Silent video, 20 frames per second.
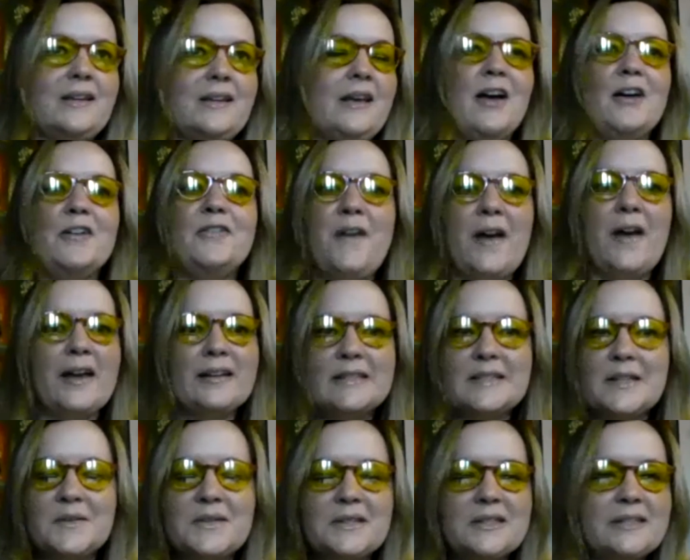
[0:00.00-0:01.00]
effects
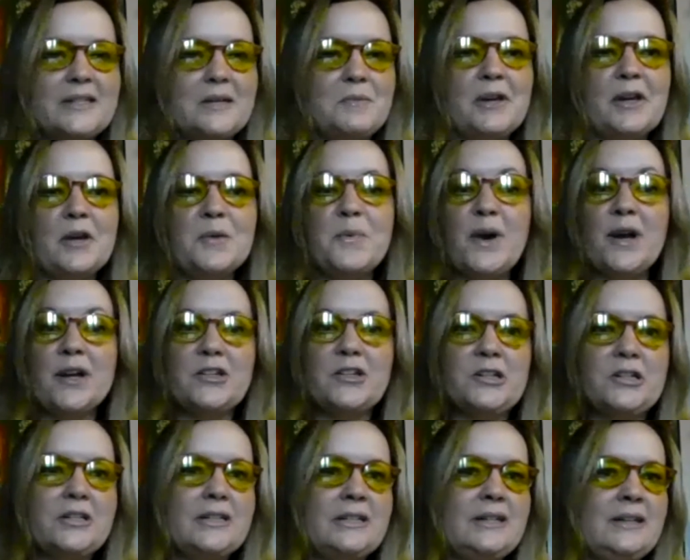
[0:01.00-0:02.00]
of systemic
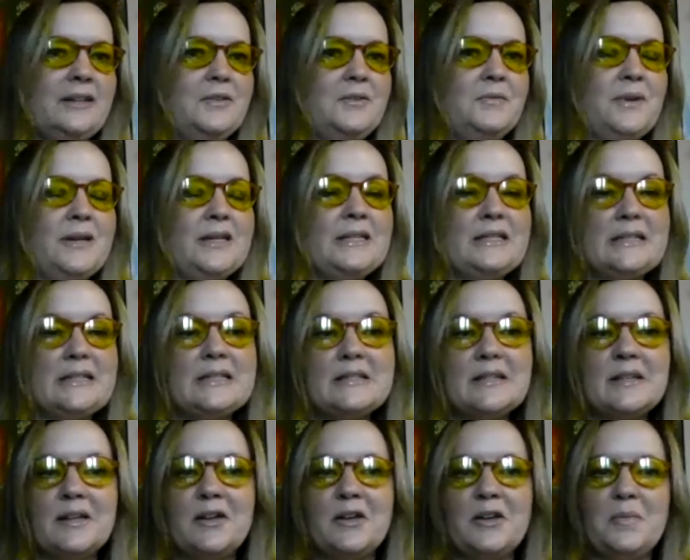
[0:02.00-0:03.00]
oppression and
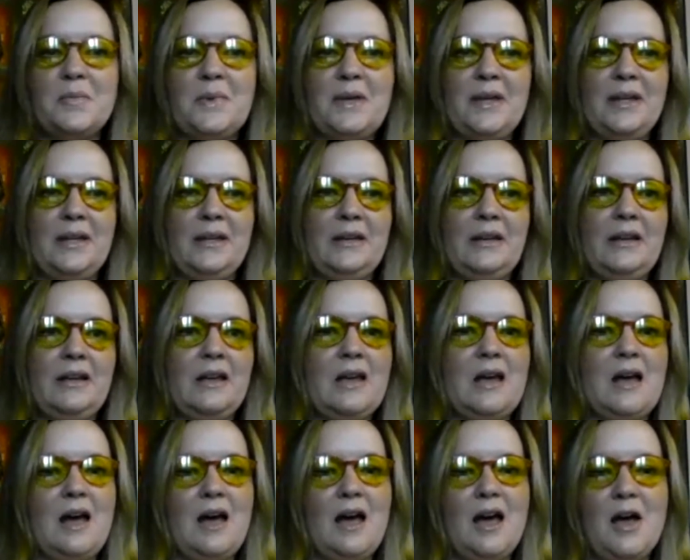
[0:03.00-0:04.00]
racism and
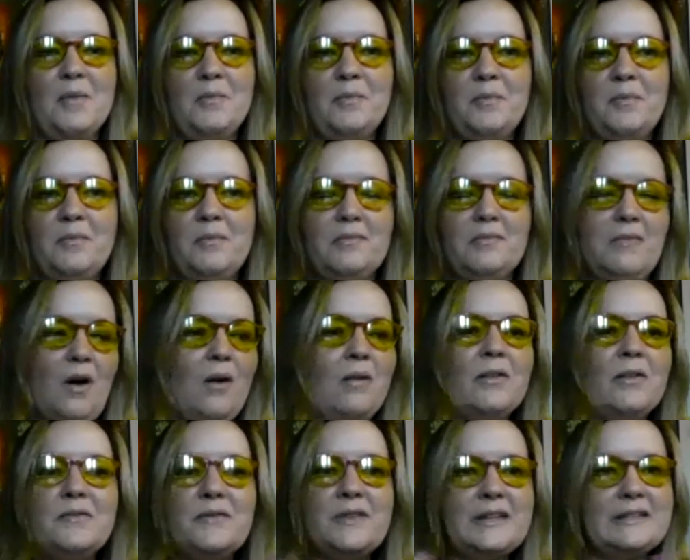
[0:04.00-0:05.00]

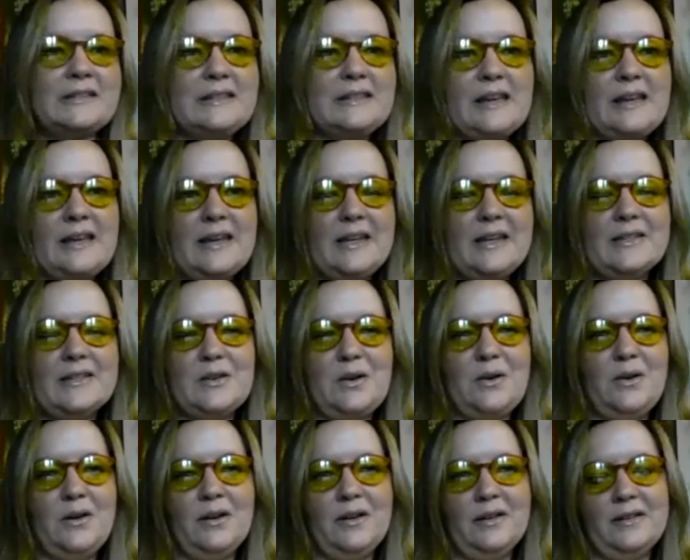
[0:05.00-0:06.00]
all of these things
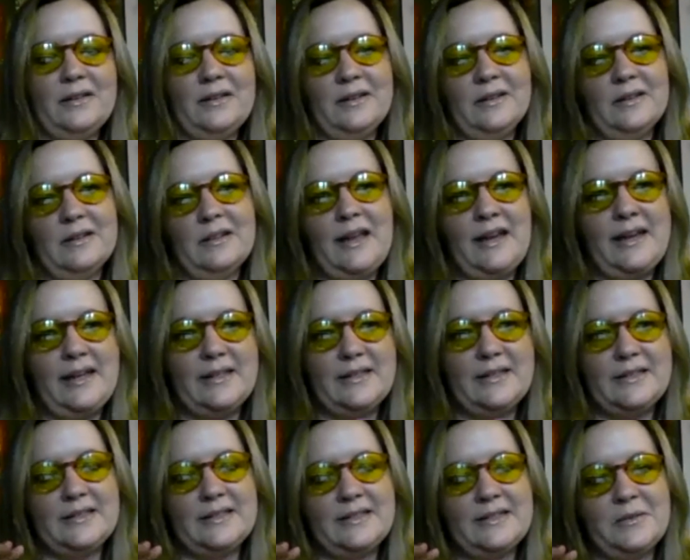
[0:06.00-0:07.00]
on the client
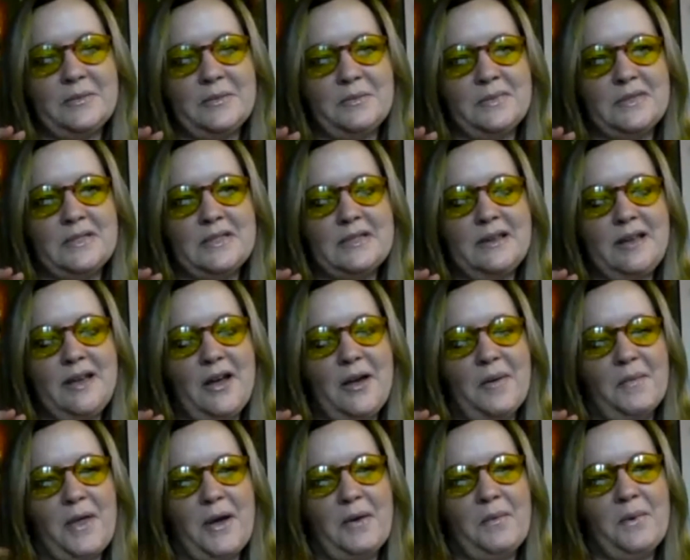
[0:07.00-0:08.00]
systems
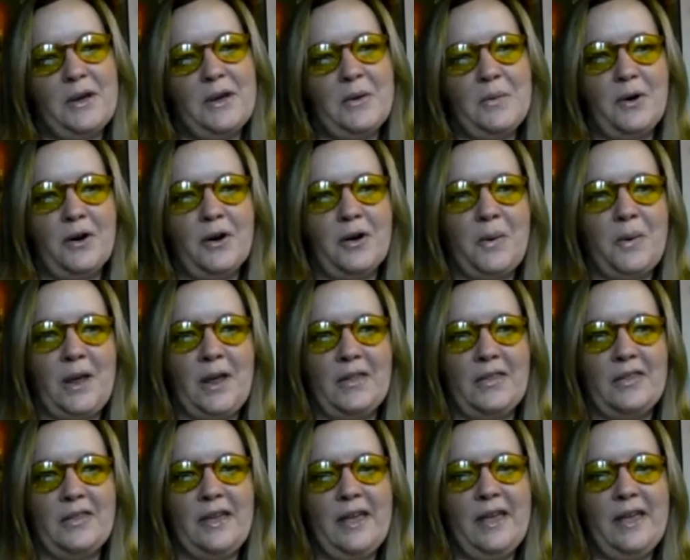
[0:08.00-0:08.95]
that we work with,